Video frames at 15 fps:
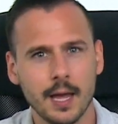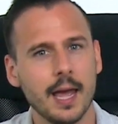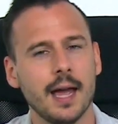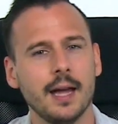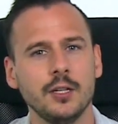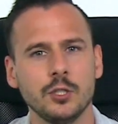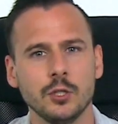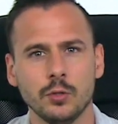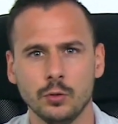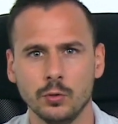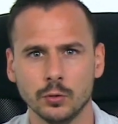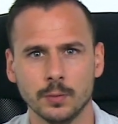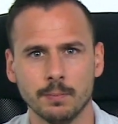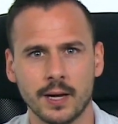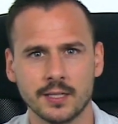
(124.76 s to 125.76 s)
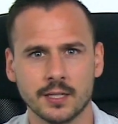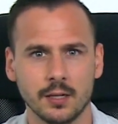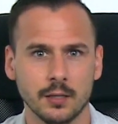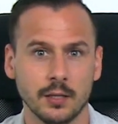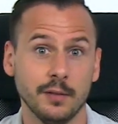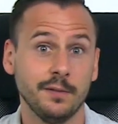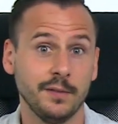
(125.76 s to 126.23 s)
and
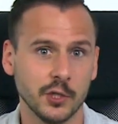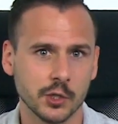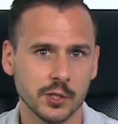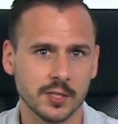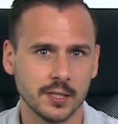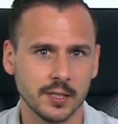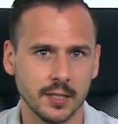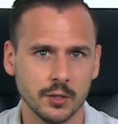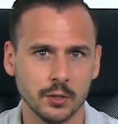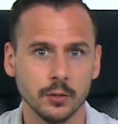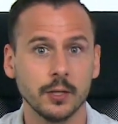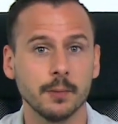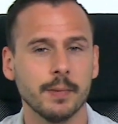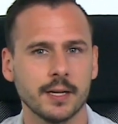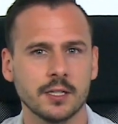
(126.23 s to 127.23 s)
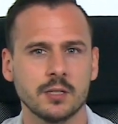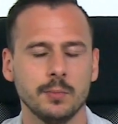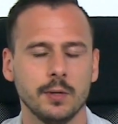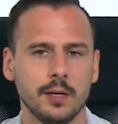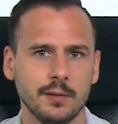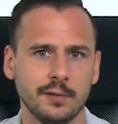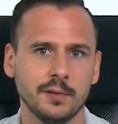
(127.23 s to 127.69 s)
neuromuscular efficiency during
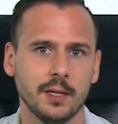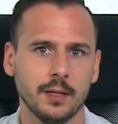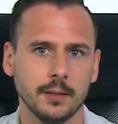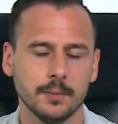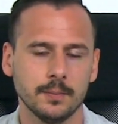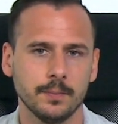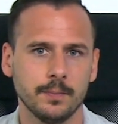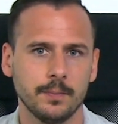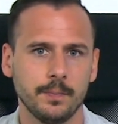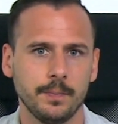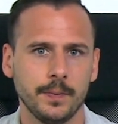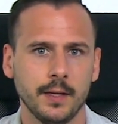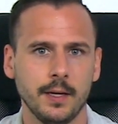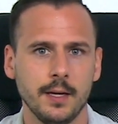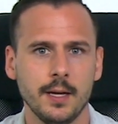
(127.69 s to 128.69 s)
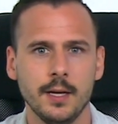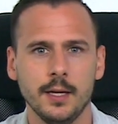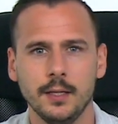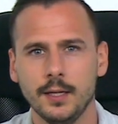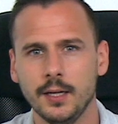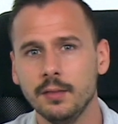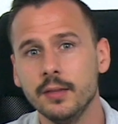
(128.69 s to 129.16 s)
maximal lifting.
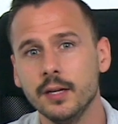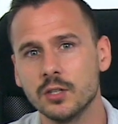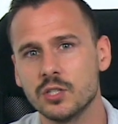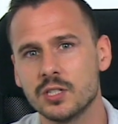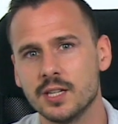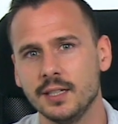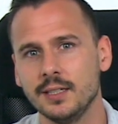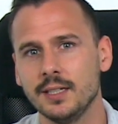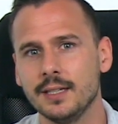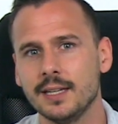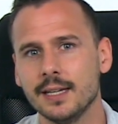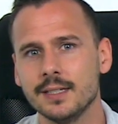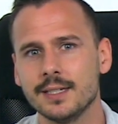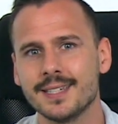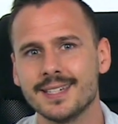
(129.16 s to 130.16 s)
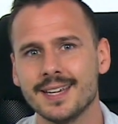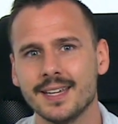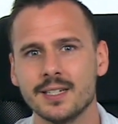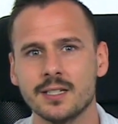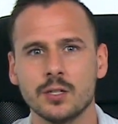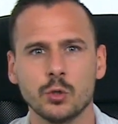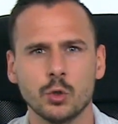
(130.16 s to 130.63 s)
In their study, they
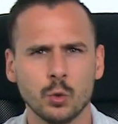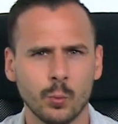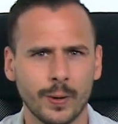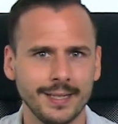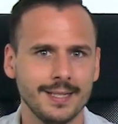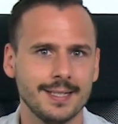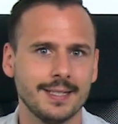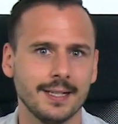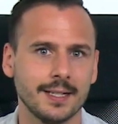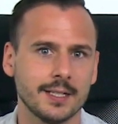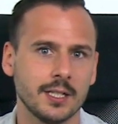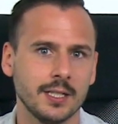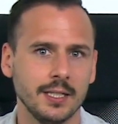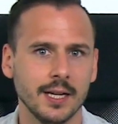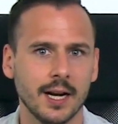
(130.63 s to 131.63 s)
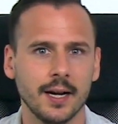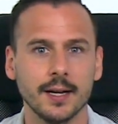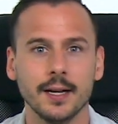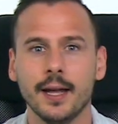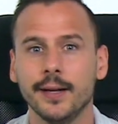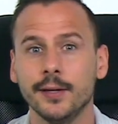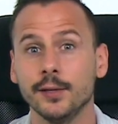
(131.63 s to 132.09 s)
assessed twenty-six
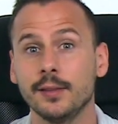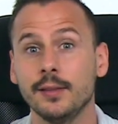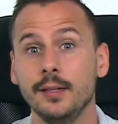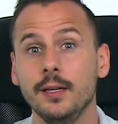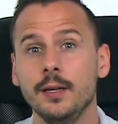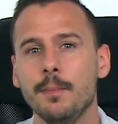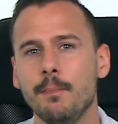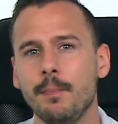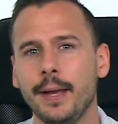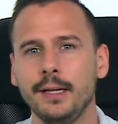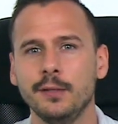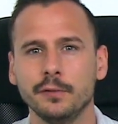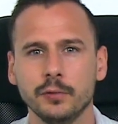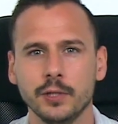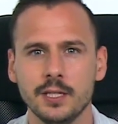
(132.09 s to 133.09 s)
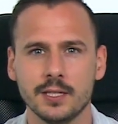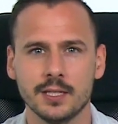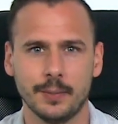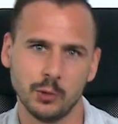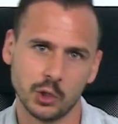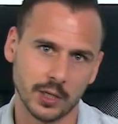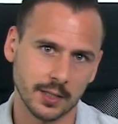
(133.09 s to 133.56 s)
young, healthy, pain-free
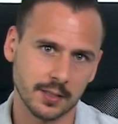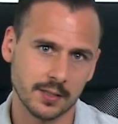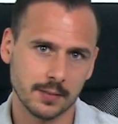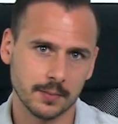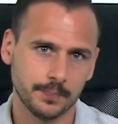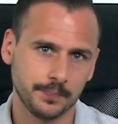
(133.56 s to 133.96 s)
subjects.